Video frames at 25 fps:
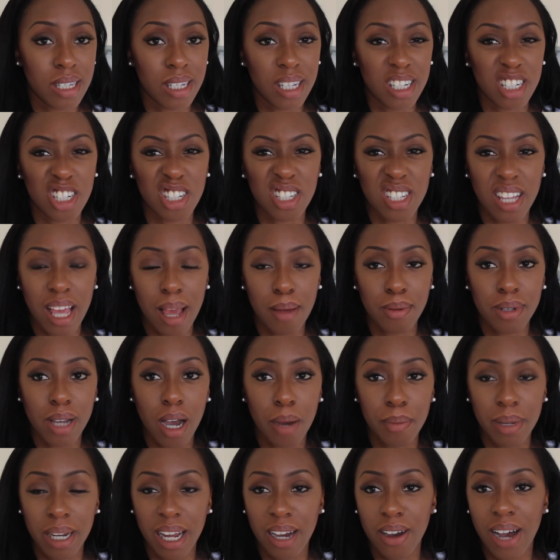It just kept
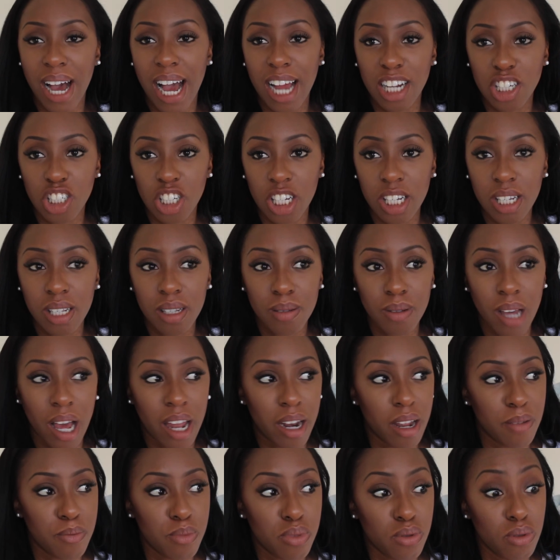coming out ashy,
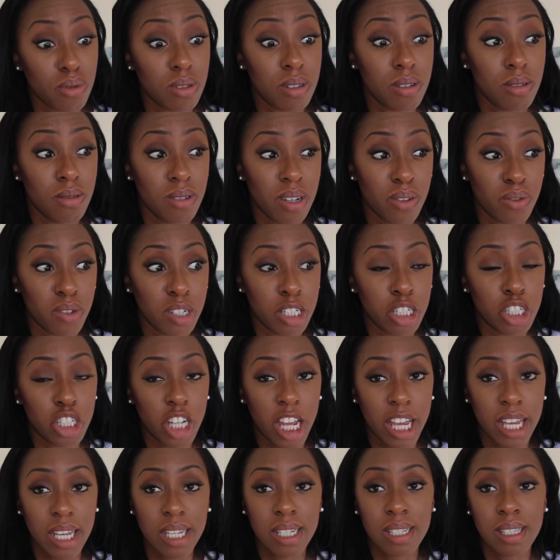and I bought 2 different
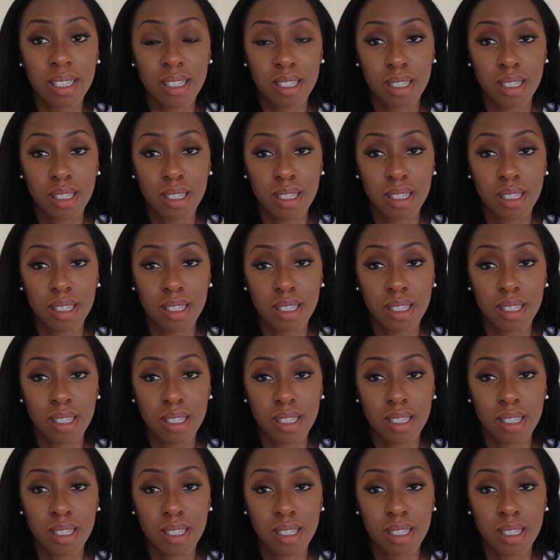shades.